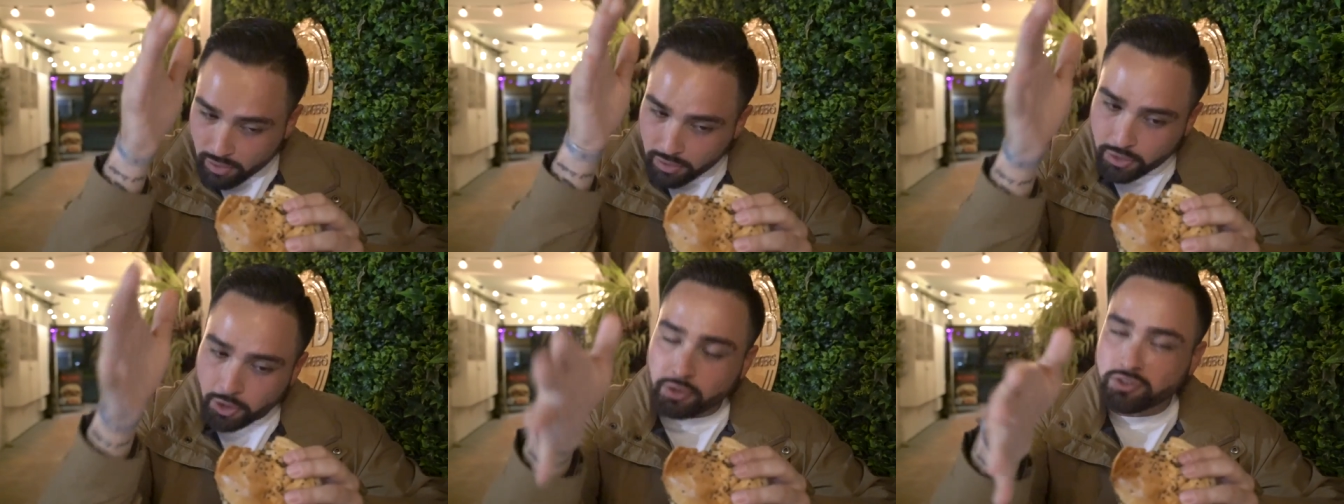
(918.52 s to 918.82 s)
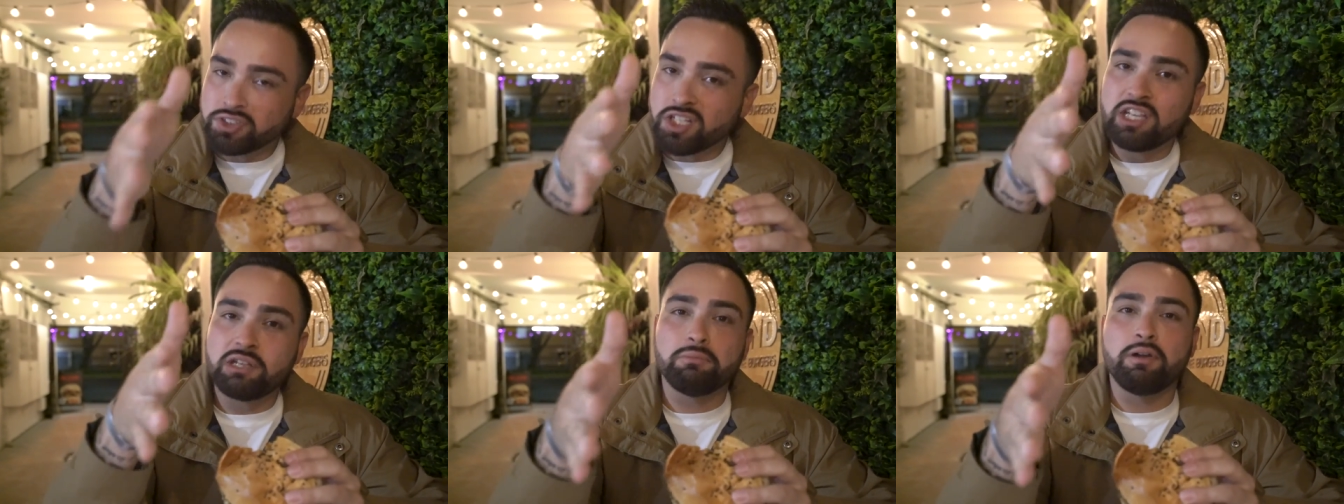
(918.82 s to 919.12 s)
Don't
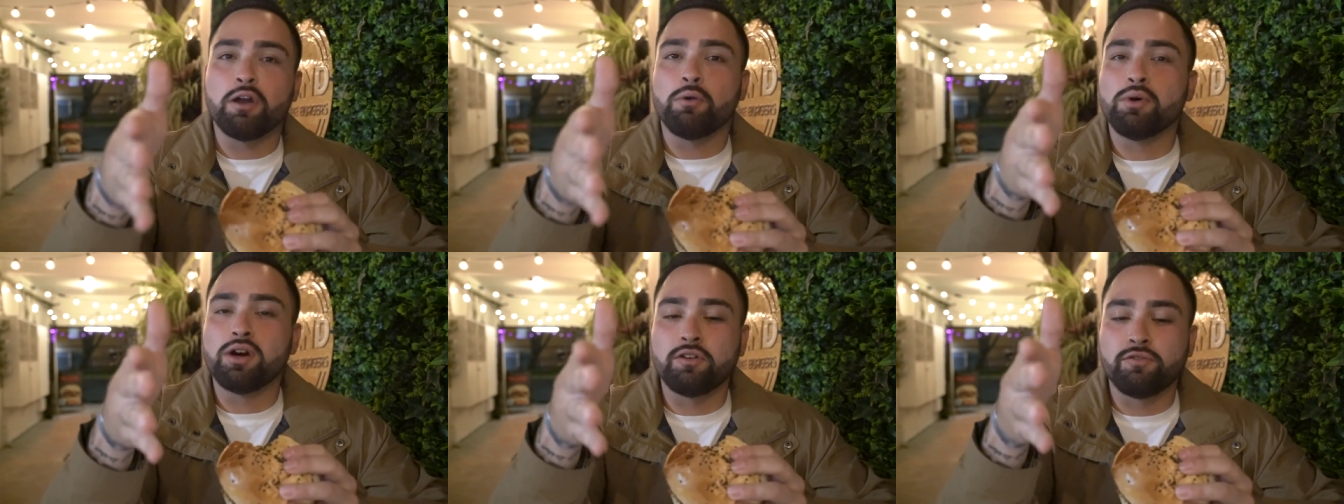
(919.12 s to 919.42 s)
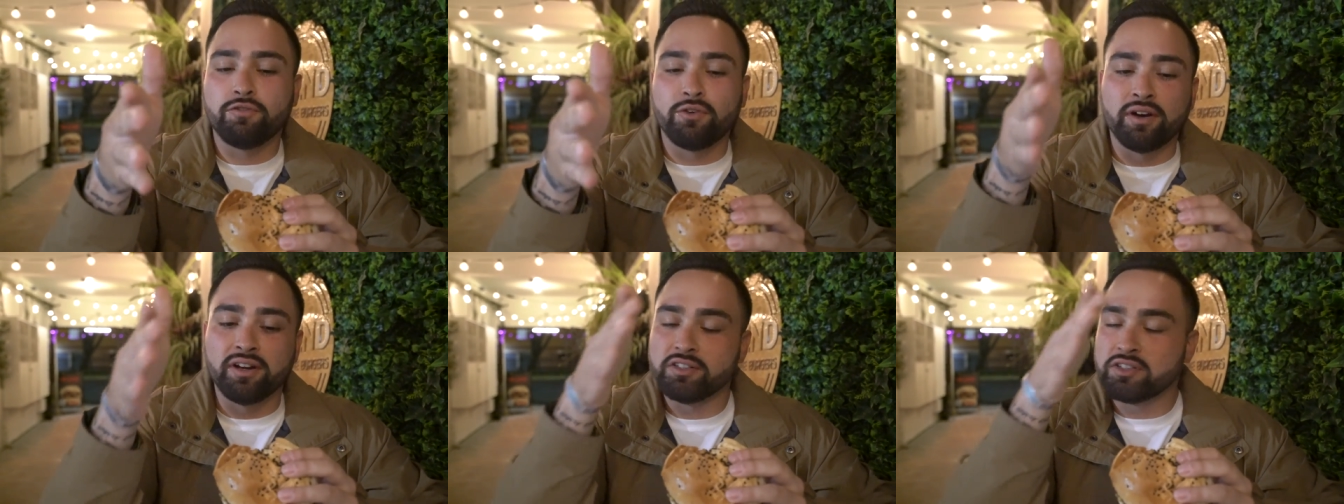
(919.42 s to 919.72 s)
take my
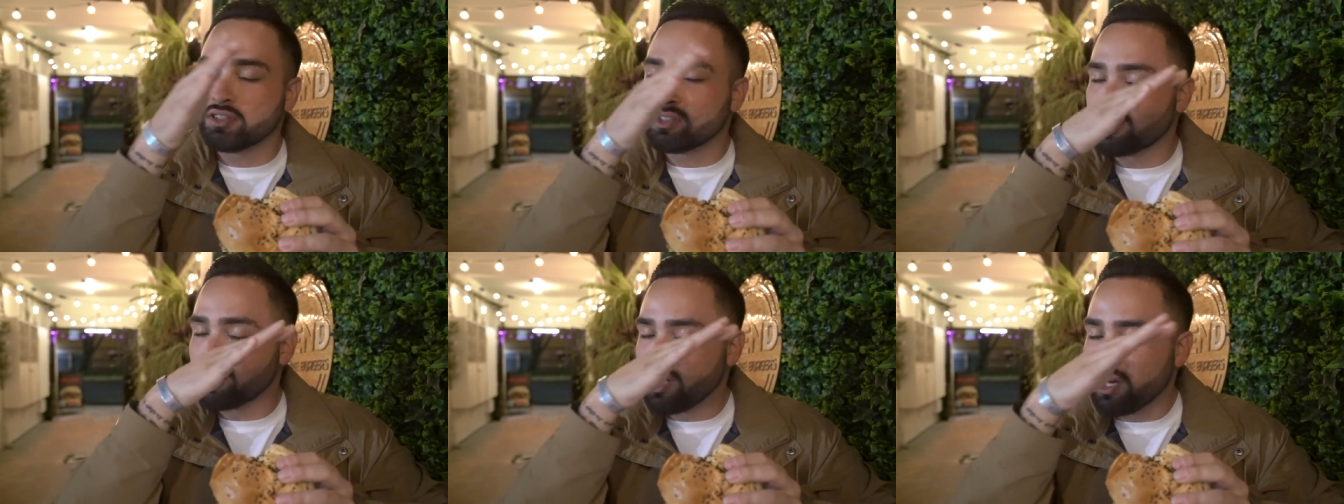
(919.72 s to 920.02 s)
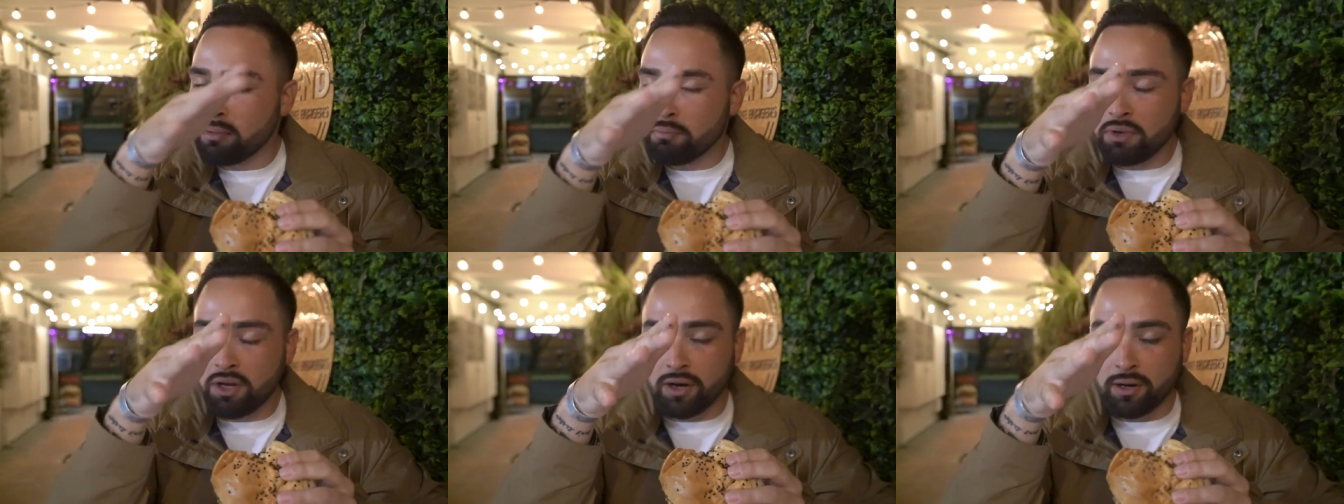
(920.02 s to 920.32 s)
word for it, just
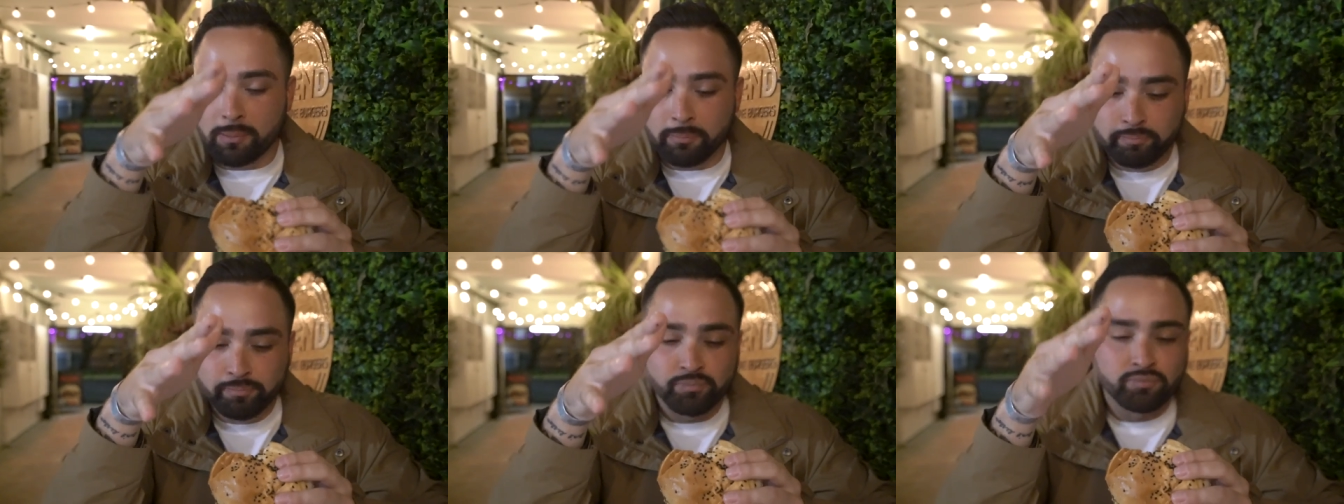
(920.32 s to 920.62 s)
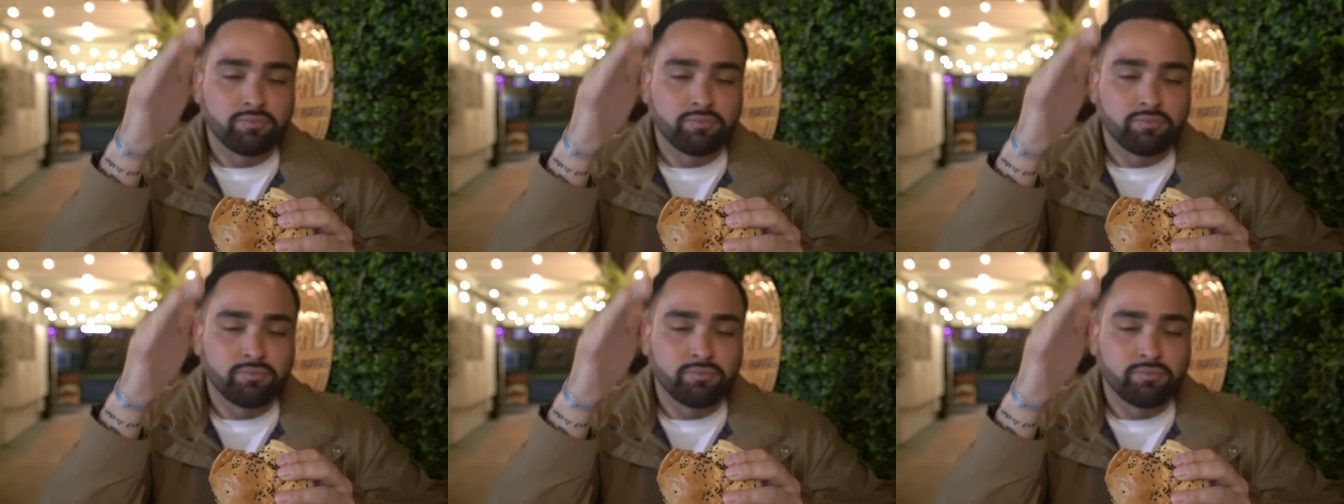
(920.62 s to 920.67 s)
come here.